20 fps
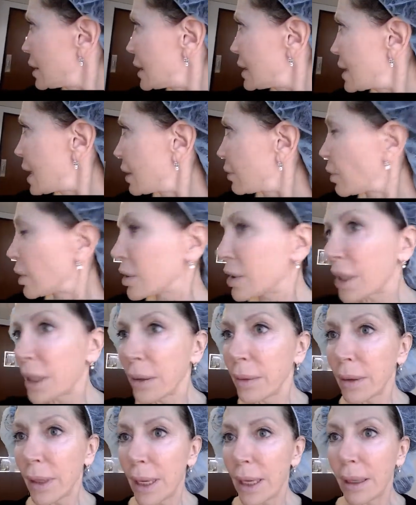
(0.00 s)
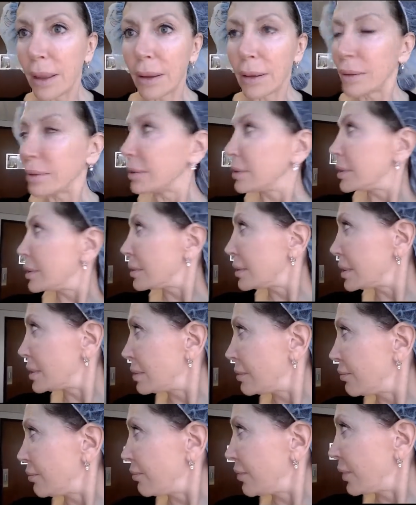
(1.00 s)
long did it take, Rosa? Like
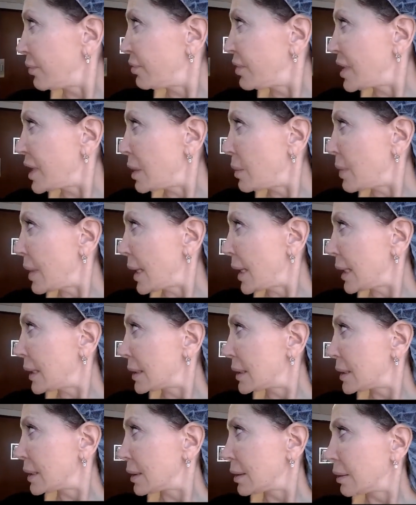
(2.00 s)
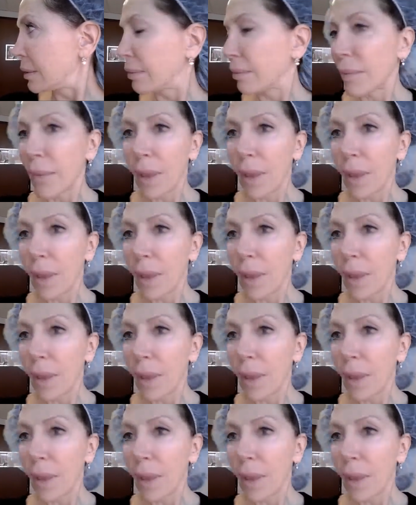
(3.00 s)
15 minutes?